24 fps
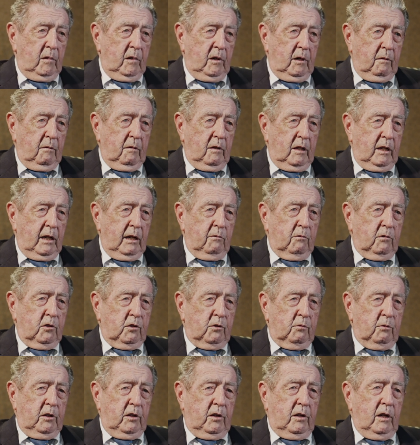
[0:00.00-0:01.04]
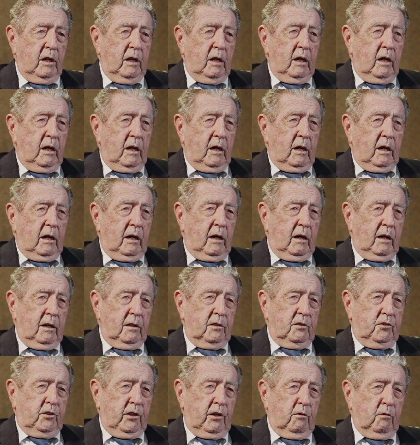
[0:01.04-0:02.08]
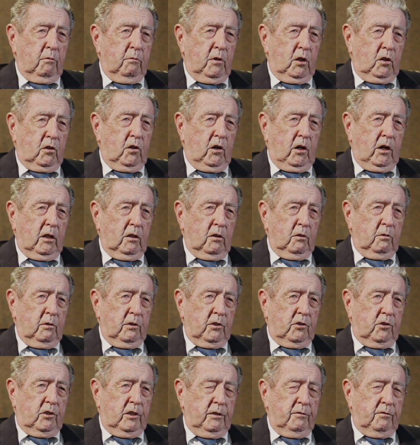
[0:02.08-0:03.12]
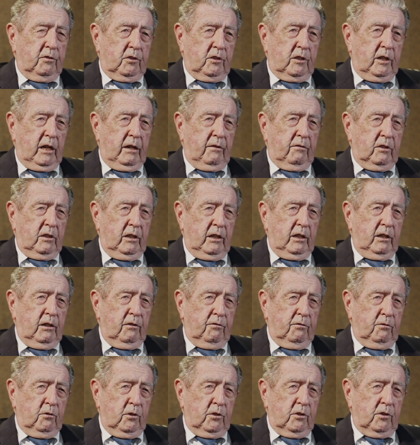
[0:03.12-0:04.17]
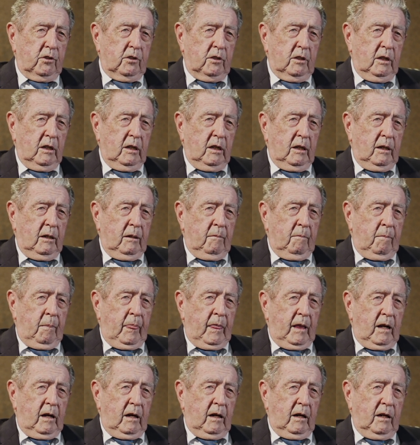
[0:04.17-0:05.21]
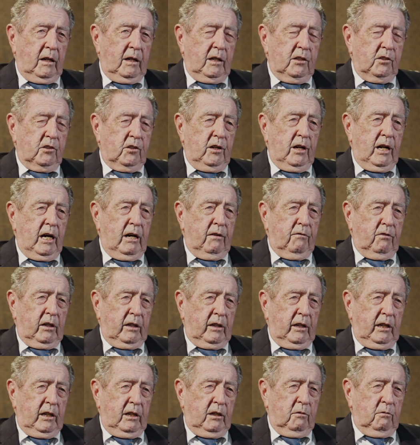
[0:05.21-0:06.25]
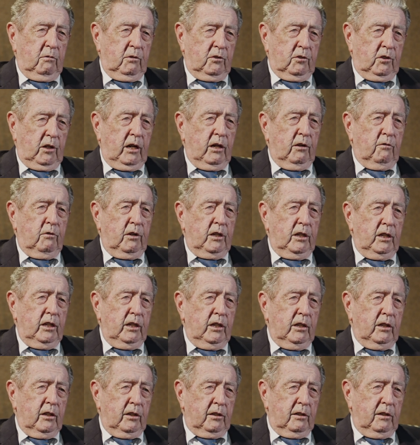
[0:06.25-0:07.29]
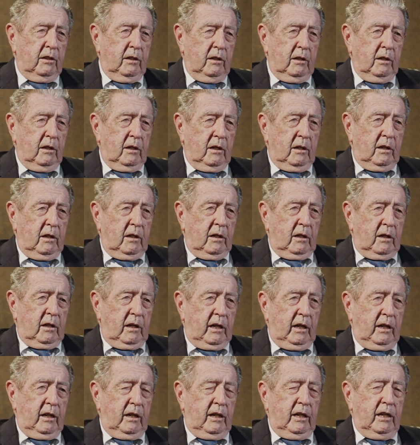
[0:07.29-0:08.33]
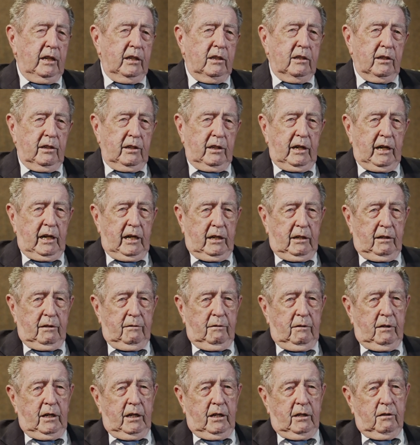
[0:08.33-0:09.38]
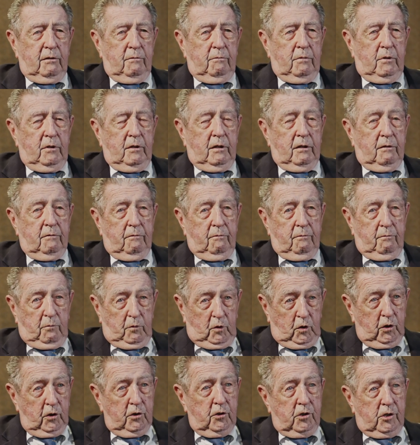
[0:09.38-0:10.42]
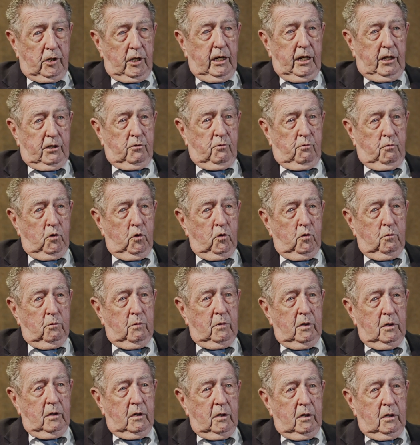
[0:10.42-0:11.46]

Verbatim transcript: yep. and that was with uh, General McConnell was chief of staff of the Air Force. Uh, his navigator was Henry Eadlin, and Eadlin had a had a, a good sized room,